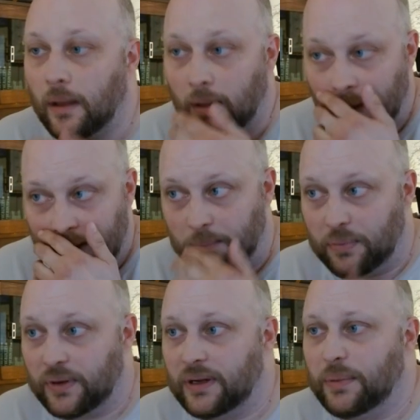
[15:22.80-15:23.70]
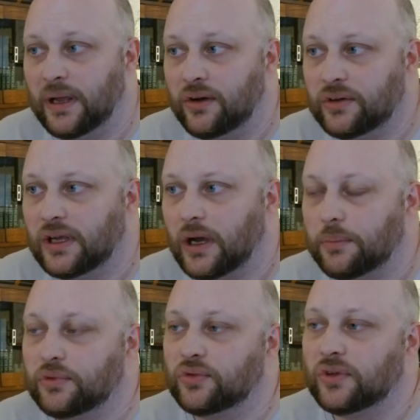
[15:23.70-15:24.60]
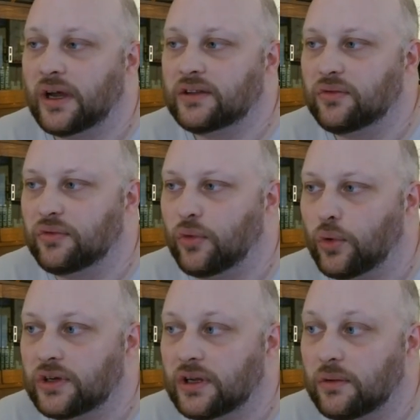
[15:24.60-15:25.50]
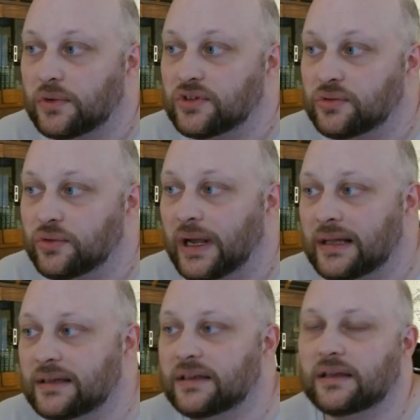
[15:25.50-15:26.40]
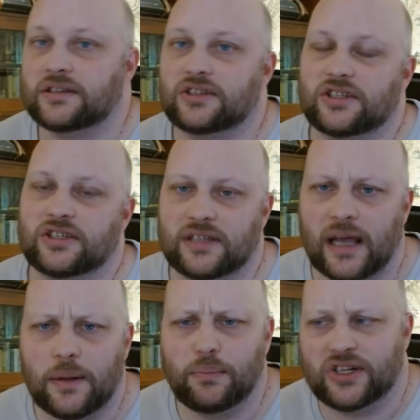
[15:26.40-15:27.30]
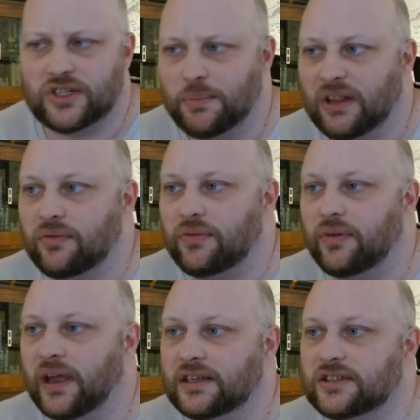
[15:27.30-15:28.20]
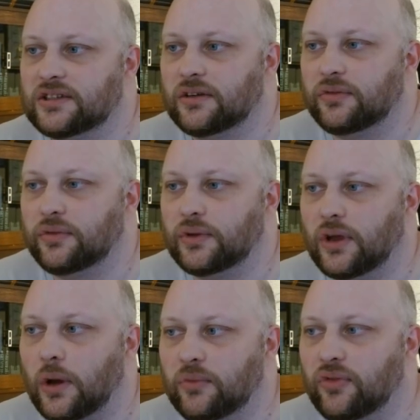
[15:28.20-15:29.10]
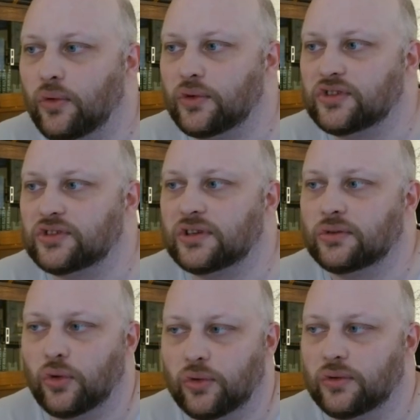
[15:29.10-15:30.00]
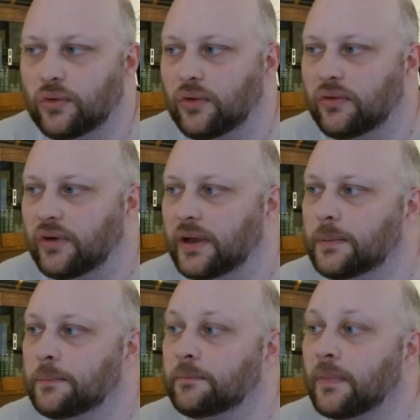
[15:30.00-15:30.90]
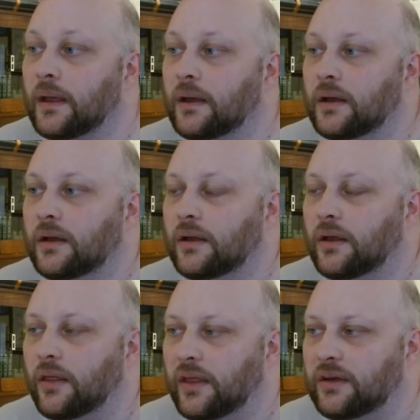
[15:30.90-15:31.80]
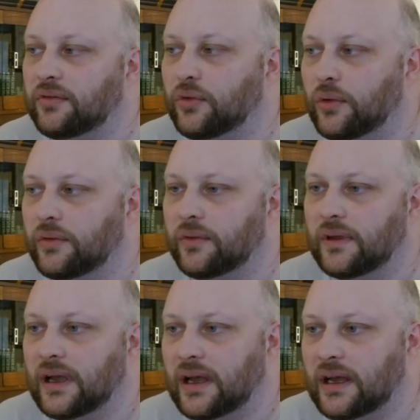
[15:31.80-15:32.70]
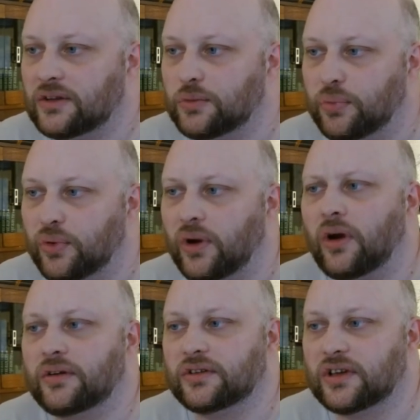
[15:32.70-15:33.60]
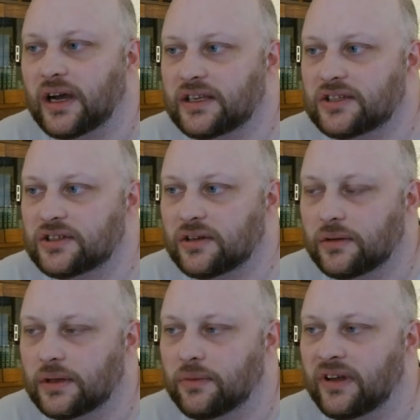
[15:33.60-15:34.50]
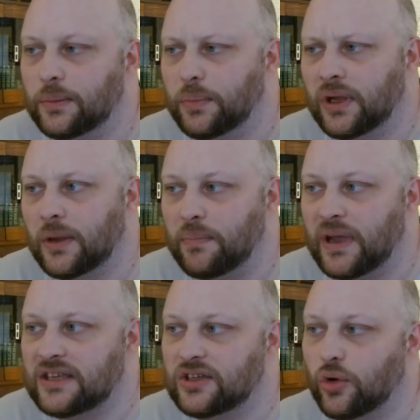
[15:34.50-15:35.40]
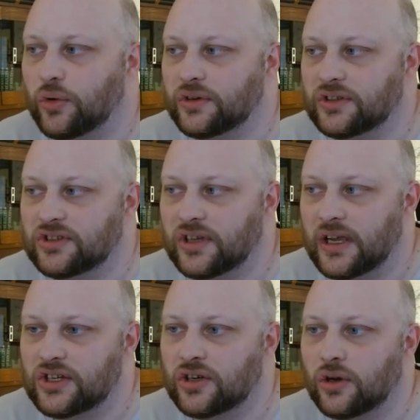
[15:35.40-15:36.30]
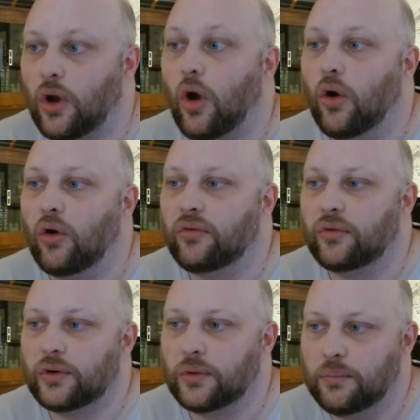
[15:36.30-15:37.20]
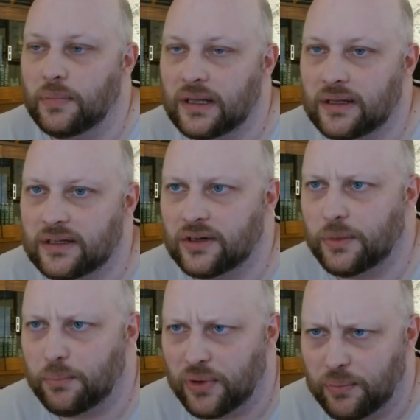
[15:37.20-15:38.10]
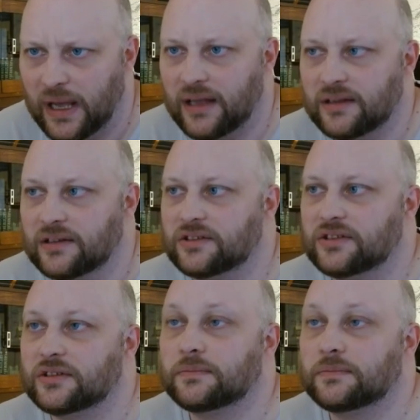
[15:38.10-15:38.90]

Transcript: The period up to 1940 was in reality an establishment phase for the armed forces in northern Norway. Therefore, they had to prioritize developing a basic organization over military preparedness.